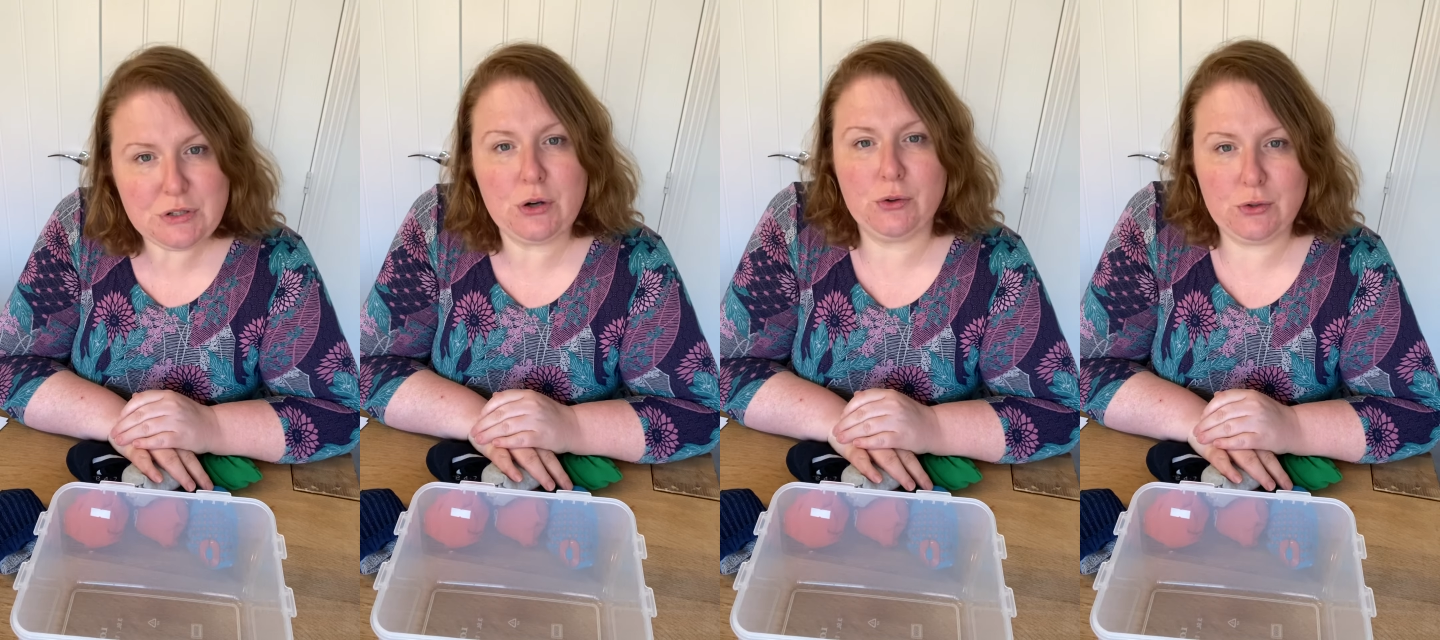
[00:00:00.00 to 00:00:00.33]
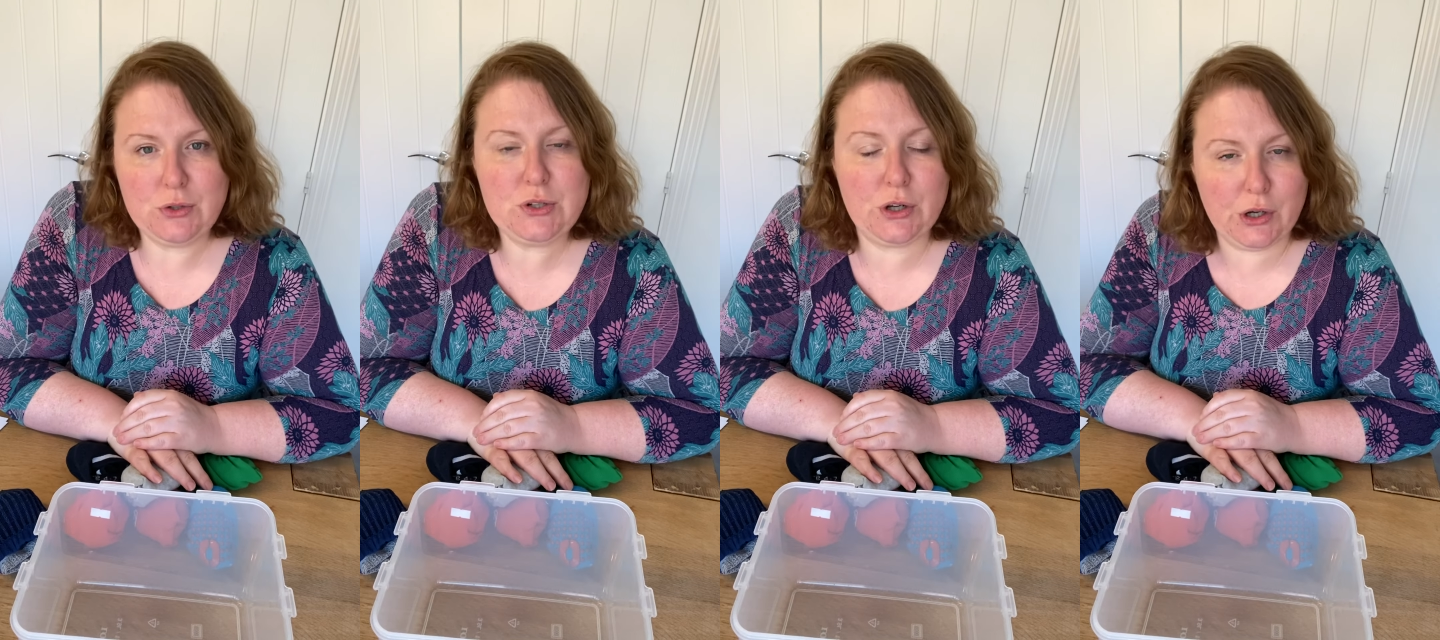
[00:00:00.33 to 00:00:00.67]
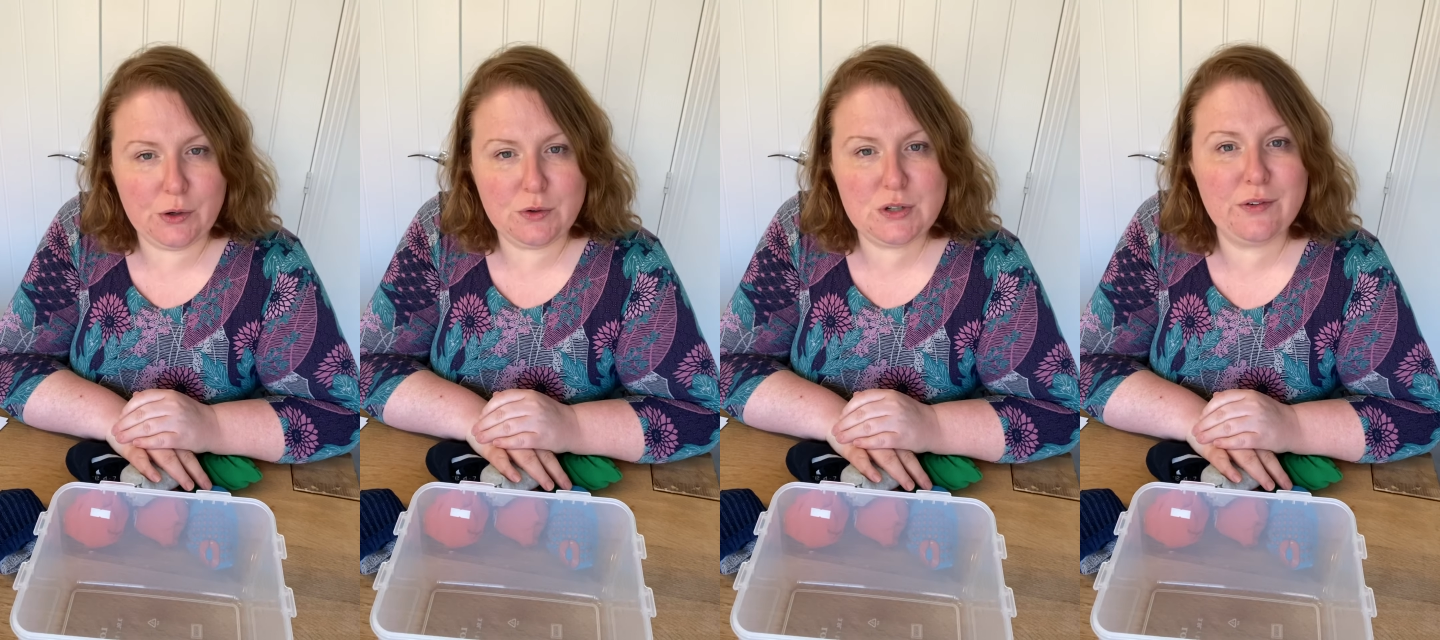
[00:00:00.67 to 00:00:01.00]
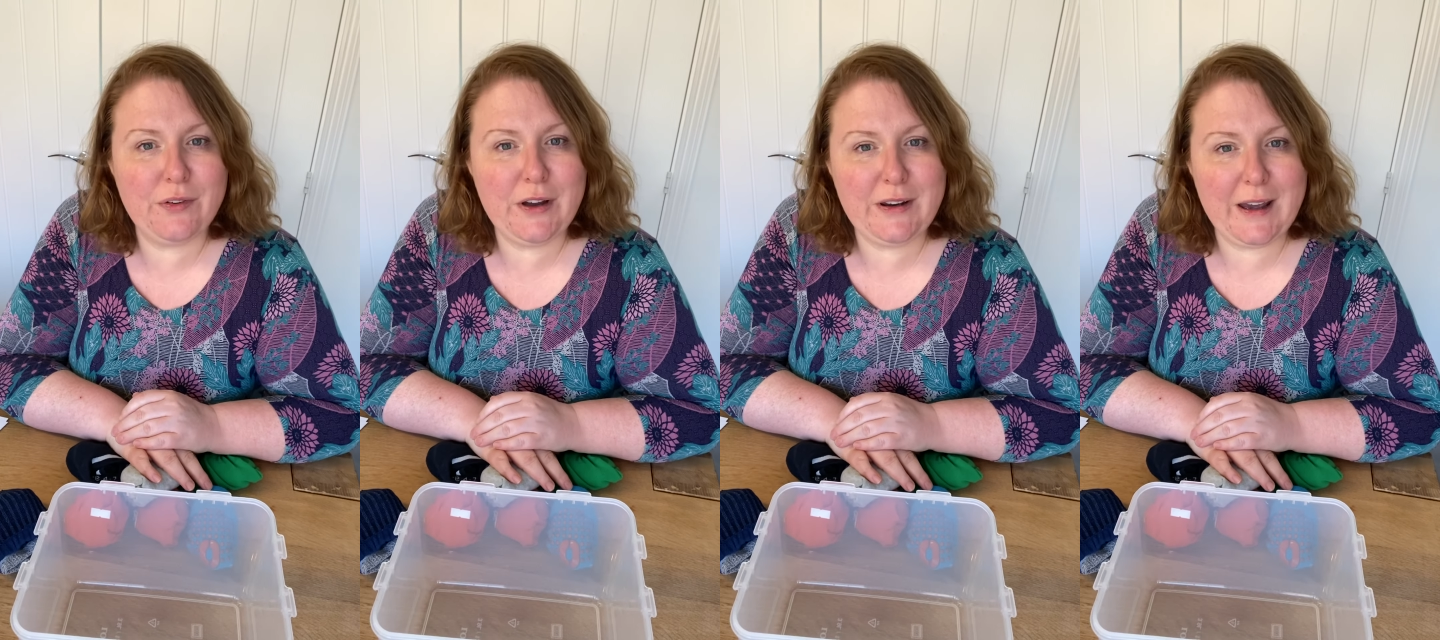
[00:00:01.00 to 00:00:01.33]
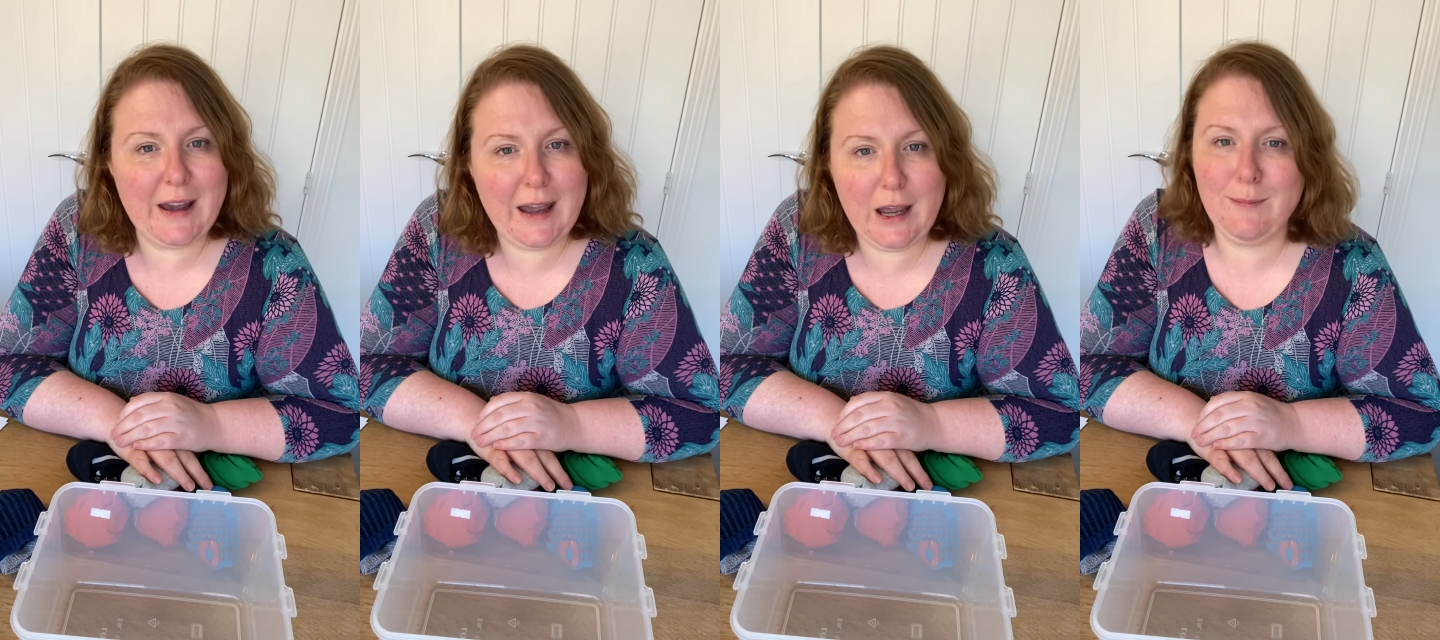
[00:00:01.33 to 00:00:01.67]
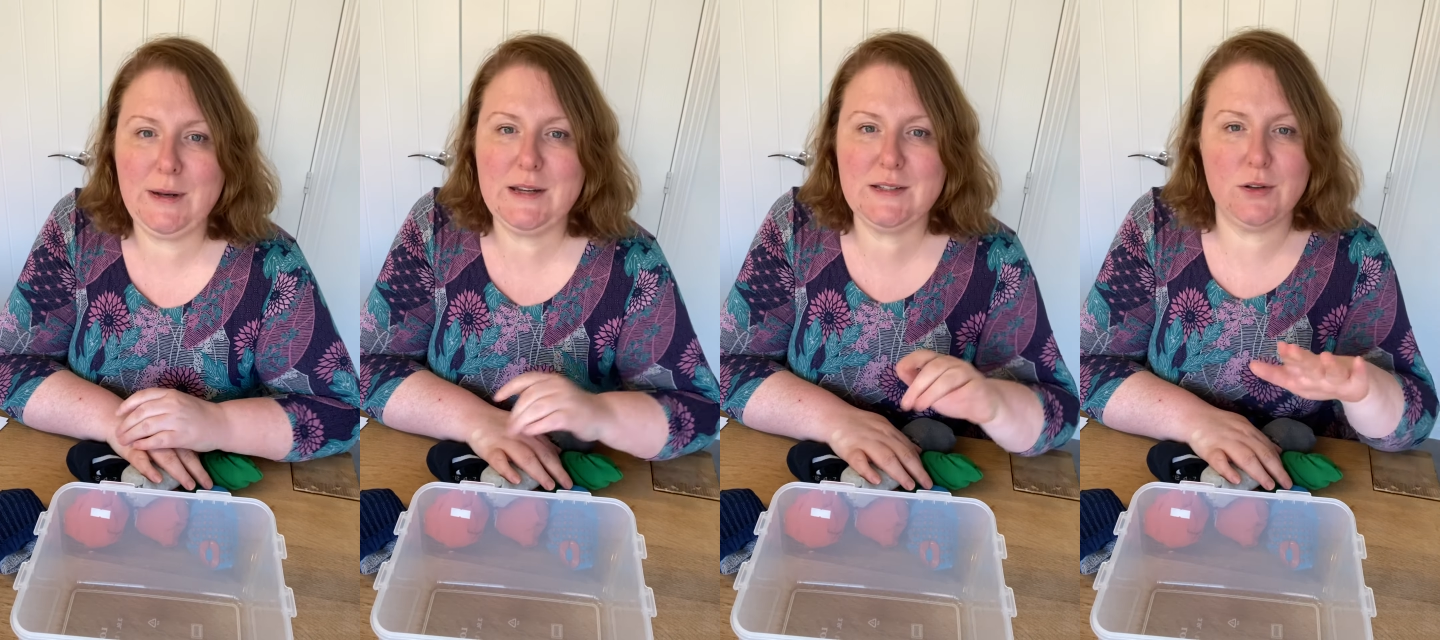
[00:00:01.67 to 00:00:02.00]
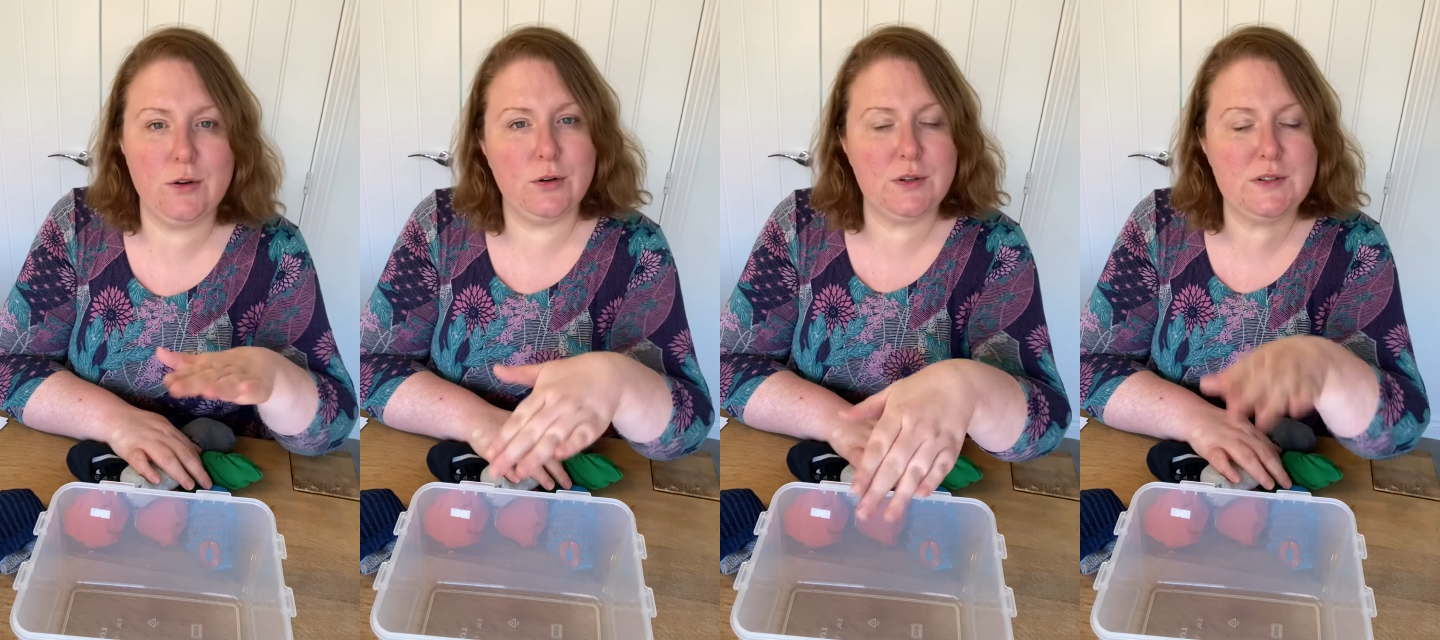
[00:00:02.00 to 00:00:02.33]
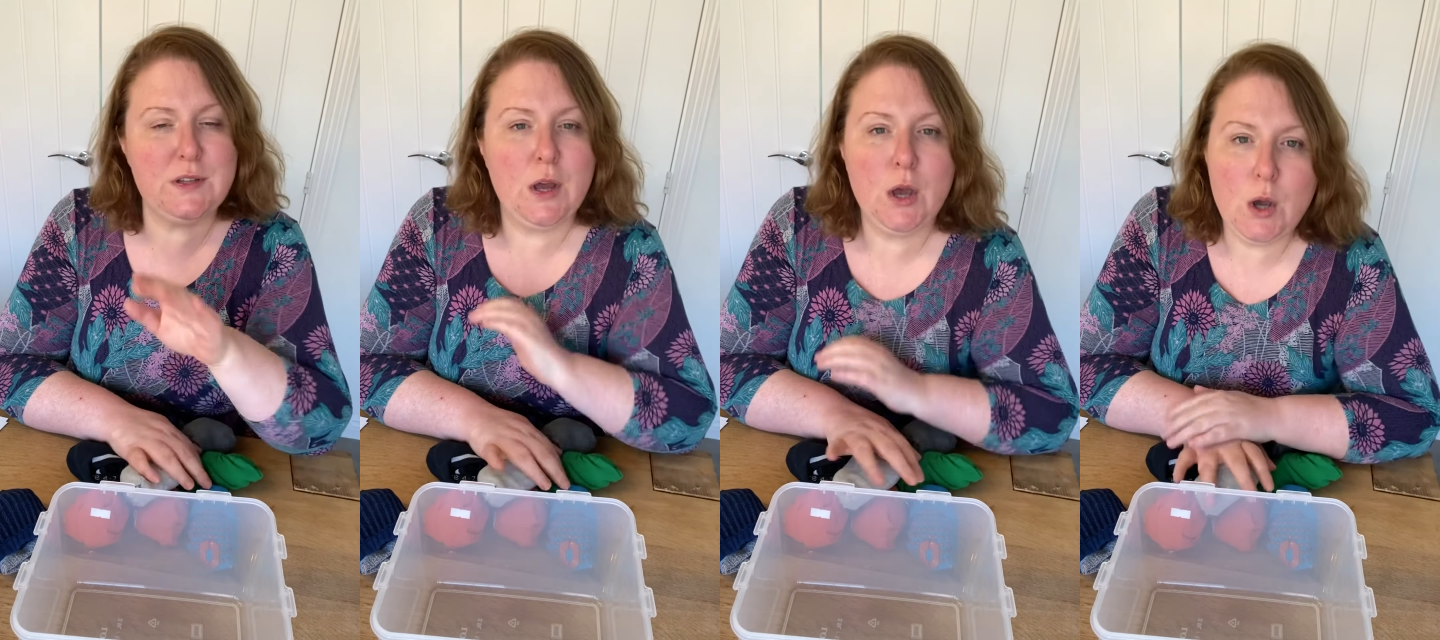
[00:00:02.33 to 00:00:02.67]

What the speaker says: on 2 to find out how many socks